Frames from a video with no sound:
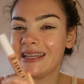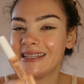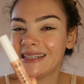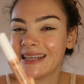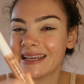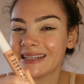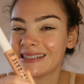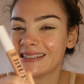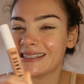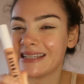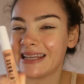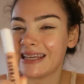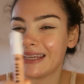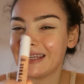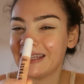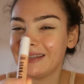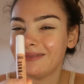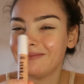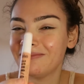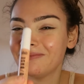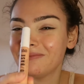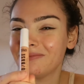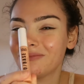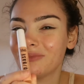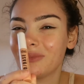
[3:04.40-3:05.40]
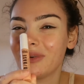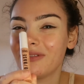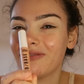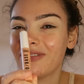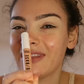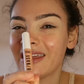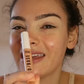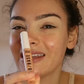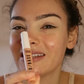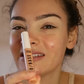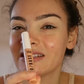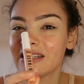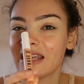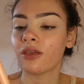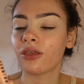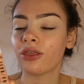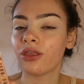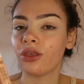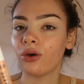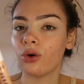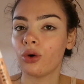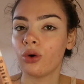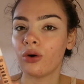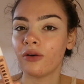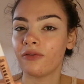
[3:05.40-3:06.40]
PTSD with this, the
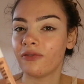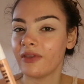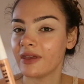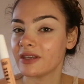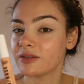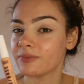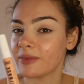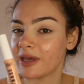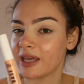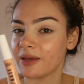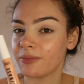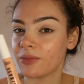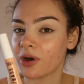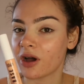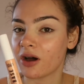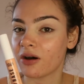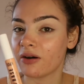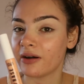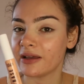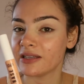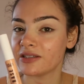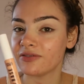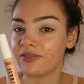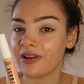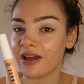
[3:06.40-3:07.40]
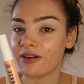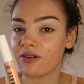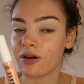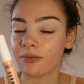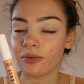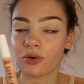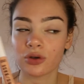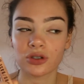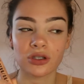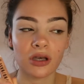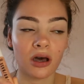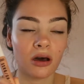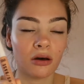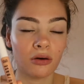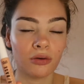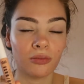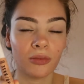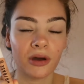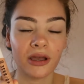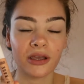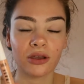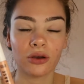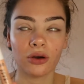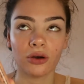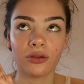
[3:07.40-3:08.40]
thought of this making my eyes flare up, because oh
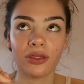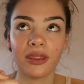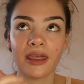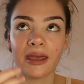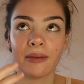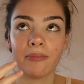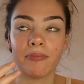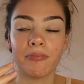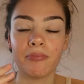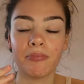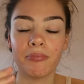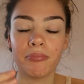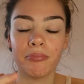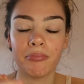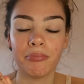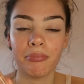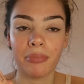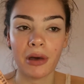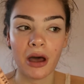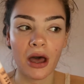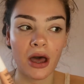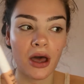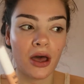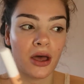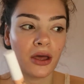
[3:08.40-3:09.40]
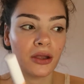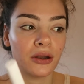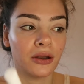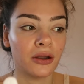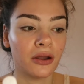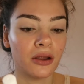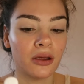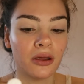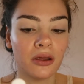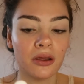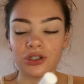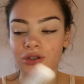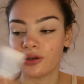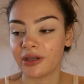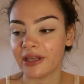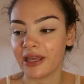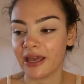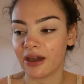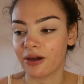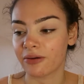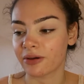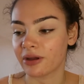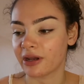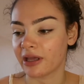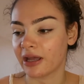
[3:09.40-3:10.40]
my god, they burn. Do you know what?
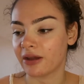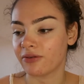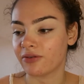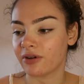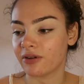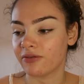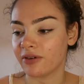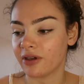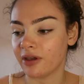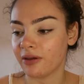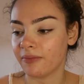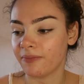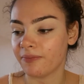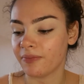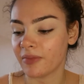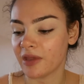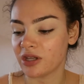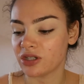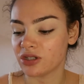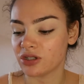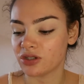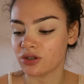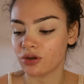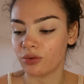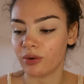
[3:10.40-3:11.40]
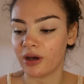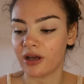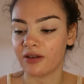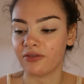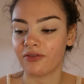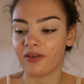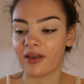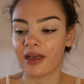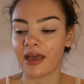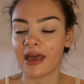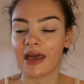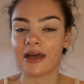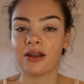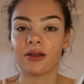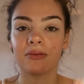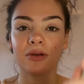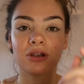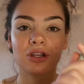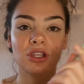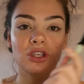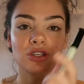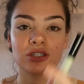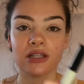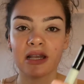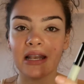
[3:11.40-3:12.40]
Yeah, I'm going to get rid of it. It's just not worth it. And I'm
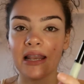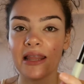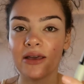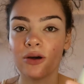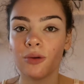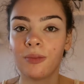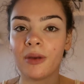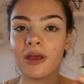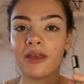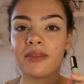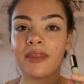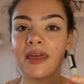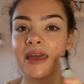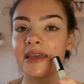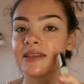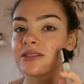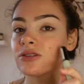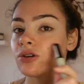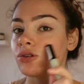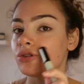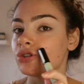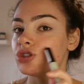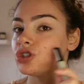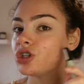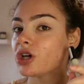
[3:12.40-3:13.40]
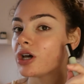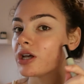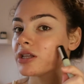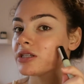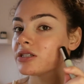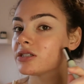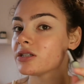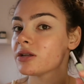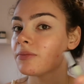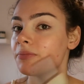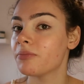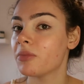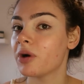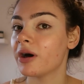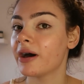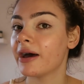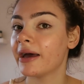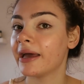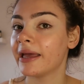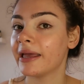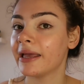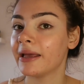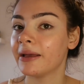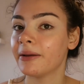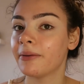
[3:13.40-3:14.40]
going to use a little bit of this on just
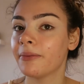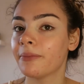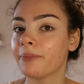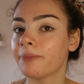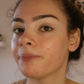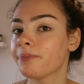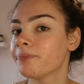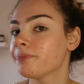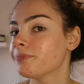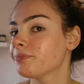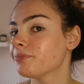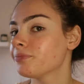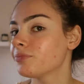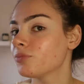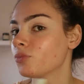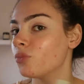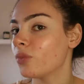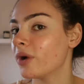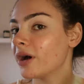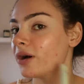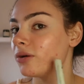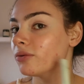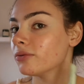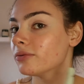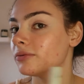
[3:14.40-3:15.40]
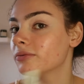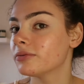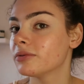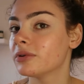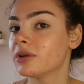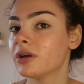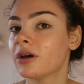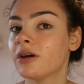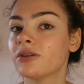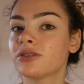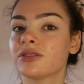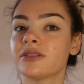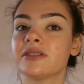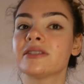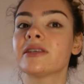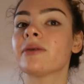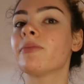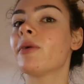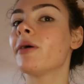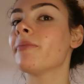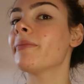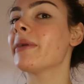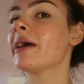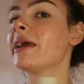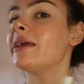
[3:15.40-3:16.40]
my, well, I was going to say
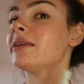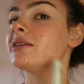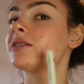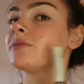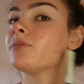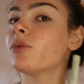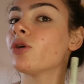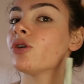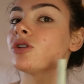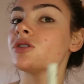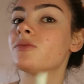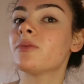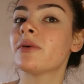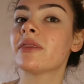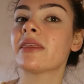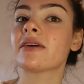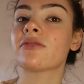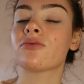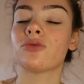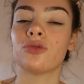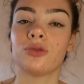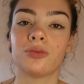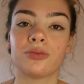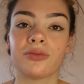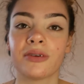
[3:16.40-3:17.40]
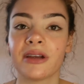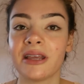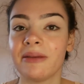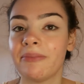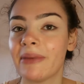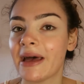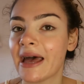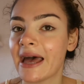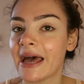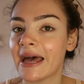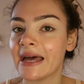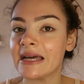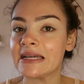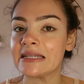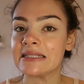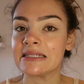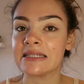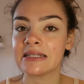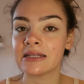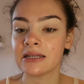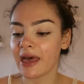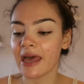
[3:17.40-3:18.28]
my main spots, but they're all pretty bad.